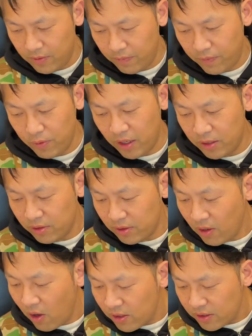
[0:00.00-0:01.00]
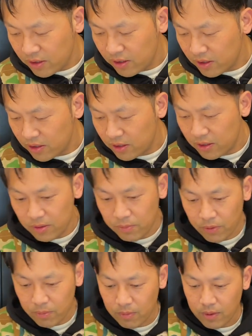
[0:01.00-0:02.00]
a few $100s
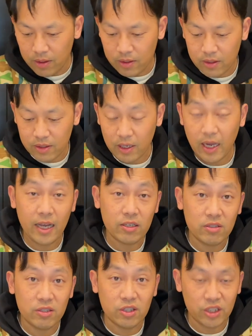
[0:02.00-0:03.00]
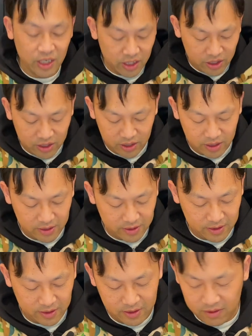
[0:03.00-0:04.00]
per month, that actually changes
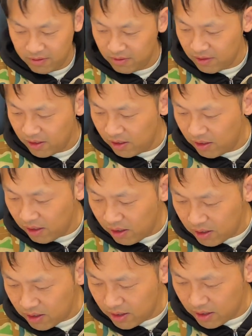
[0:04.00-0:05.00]
a lot.